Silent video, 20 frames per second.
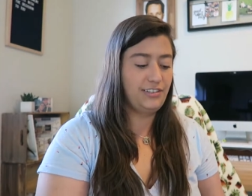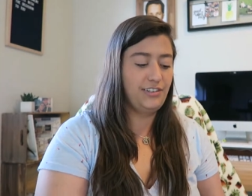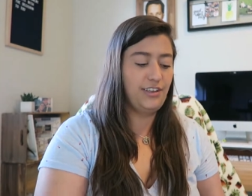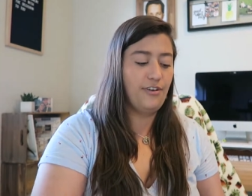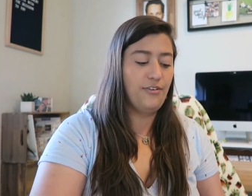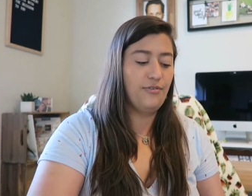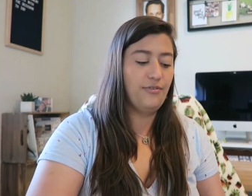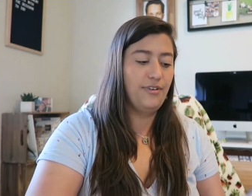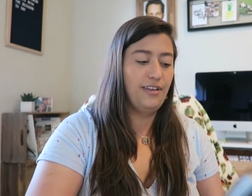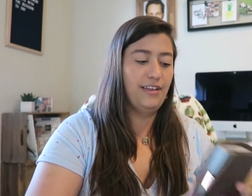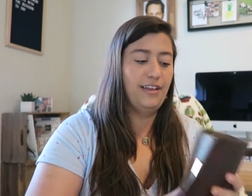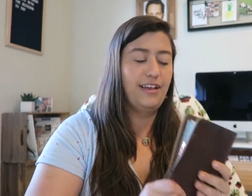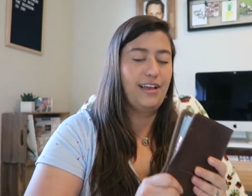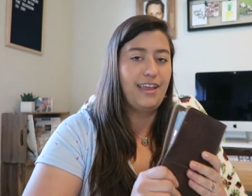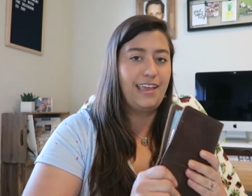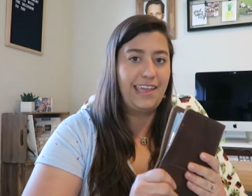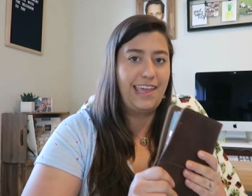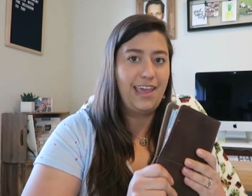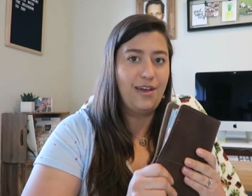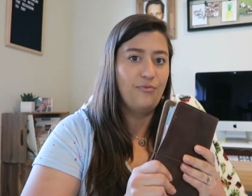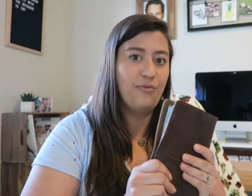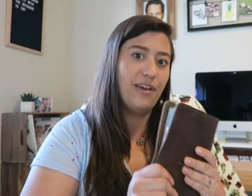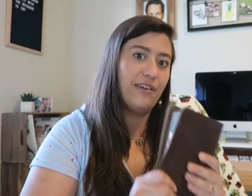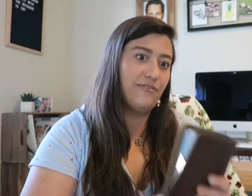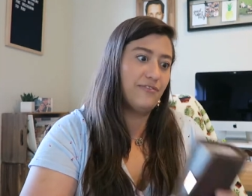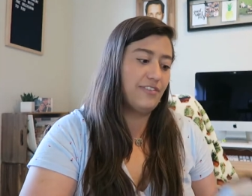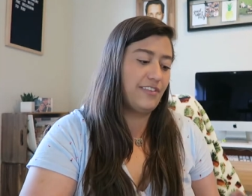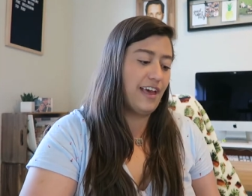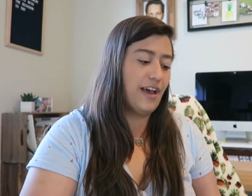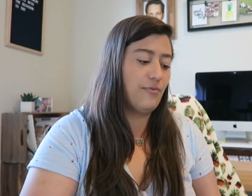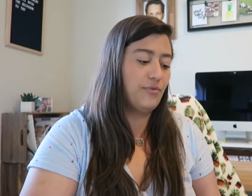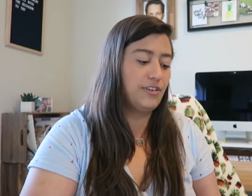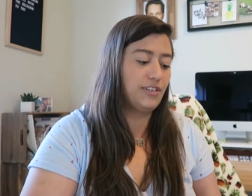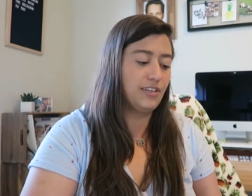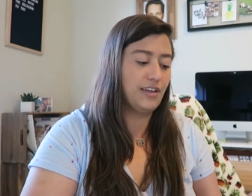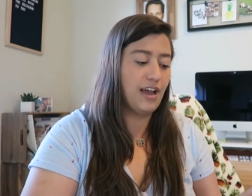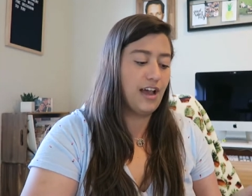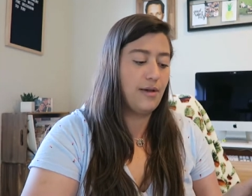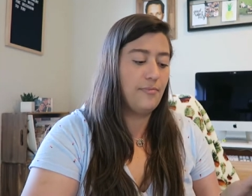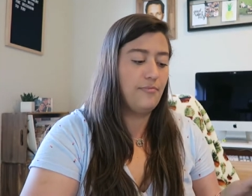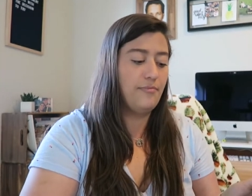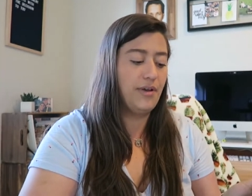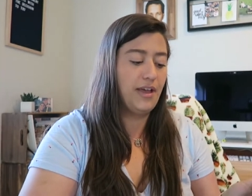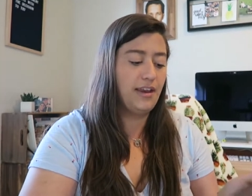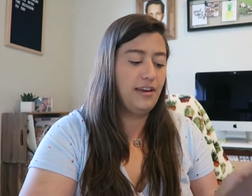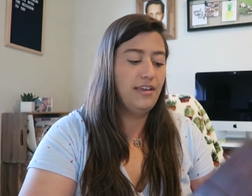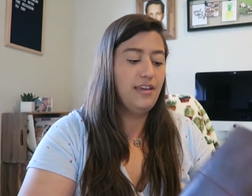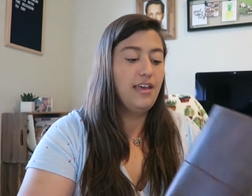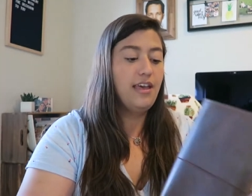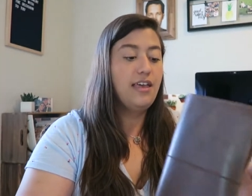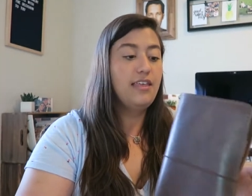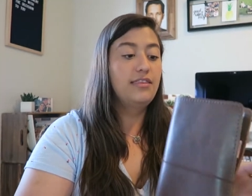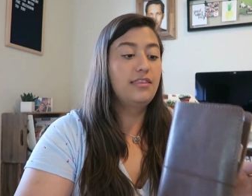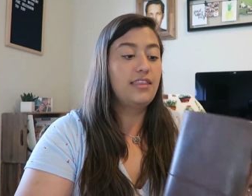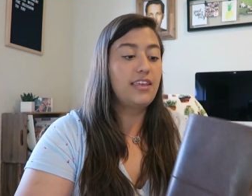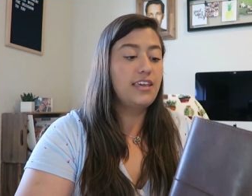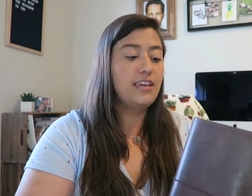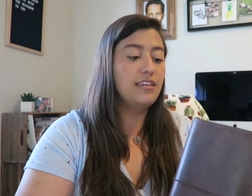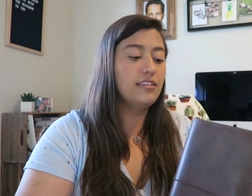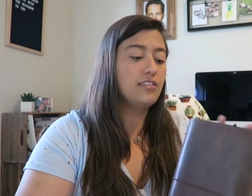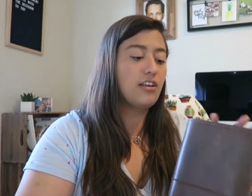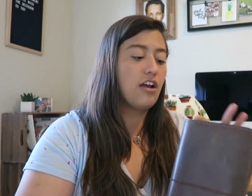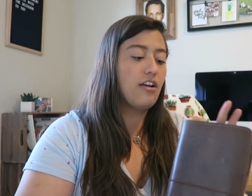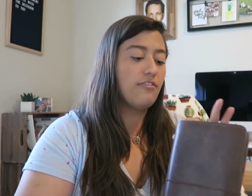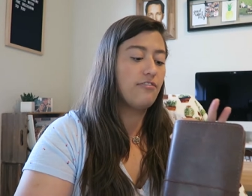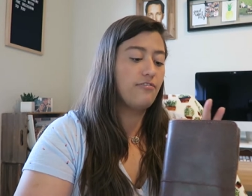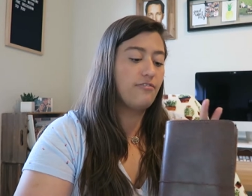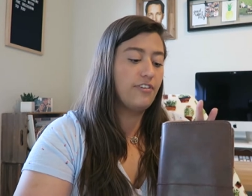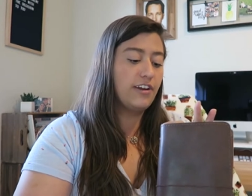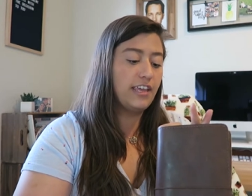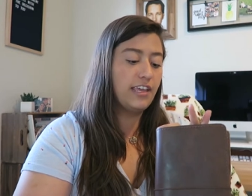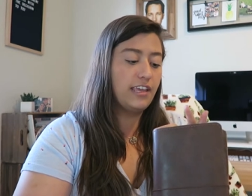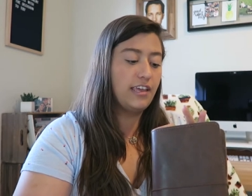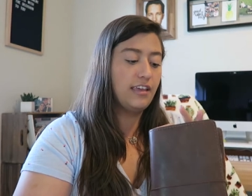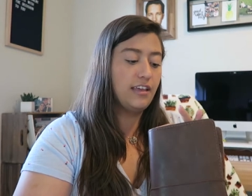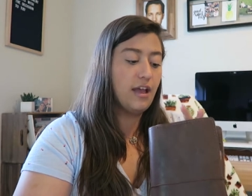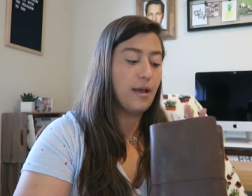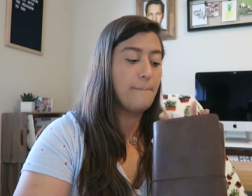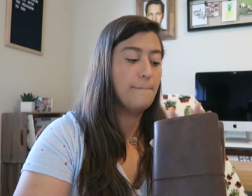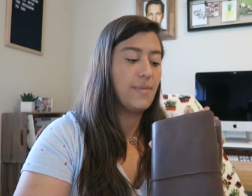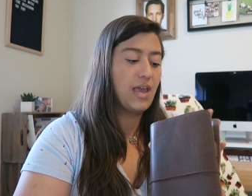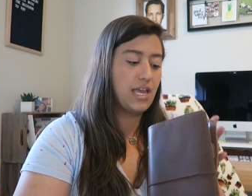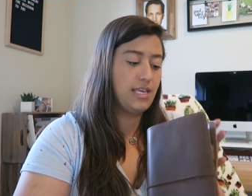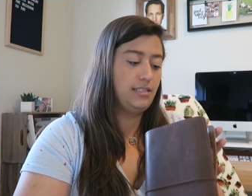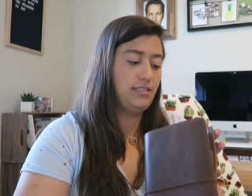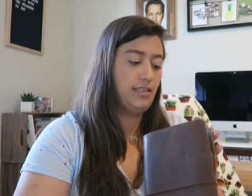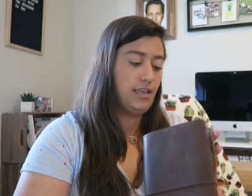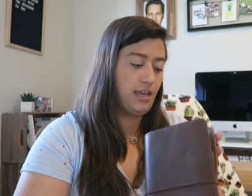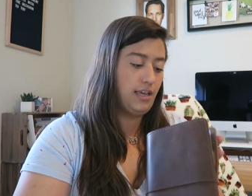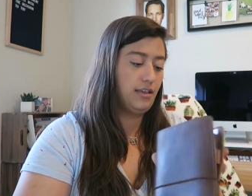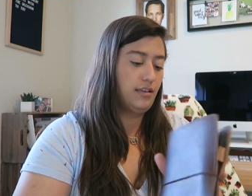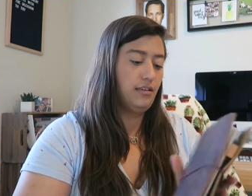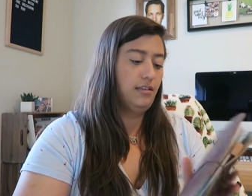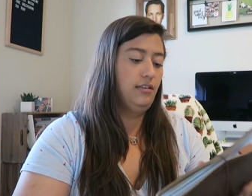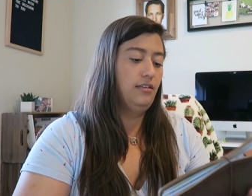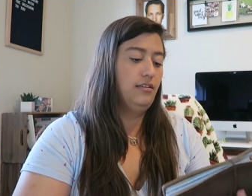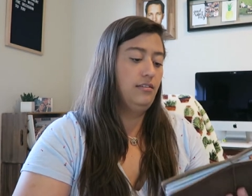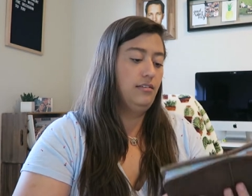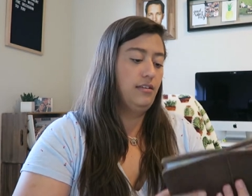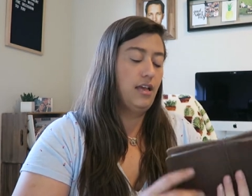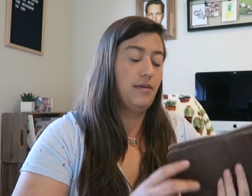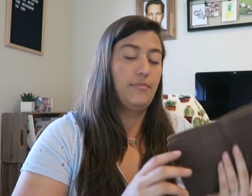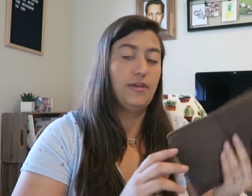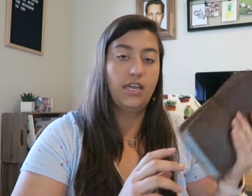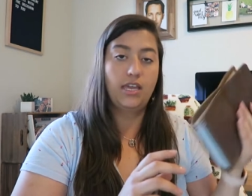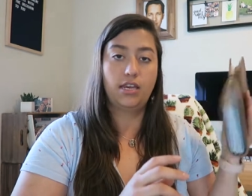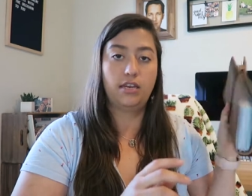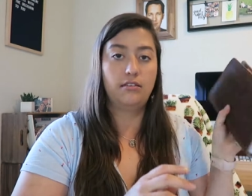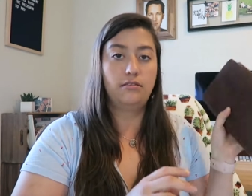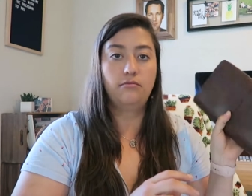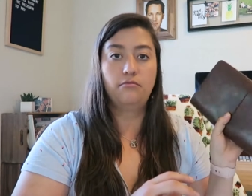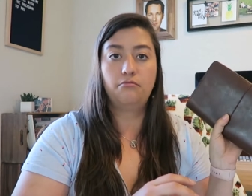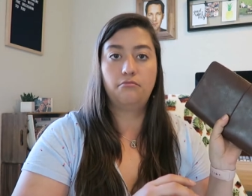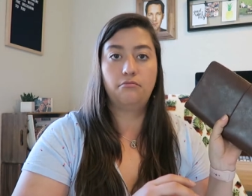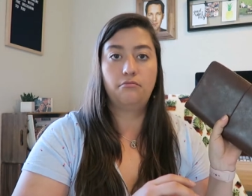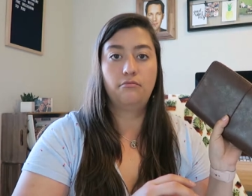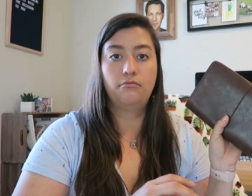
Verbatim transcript: So I can't wait for that one to come. But these are freaking amazing. I mean,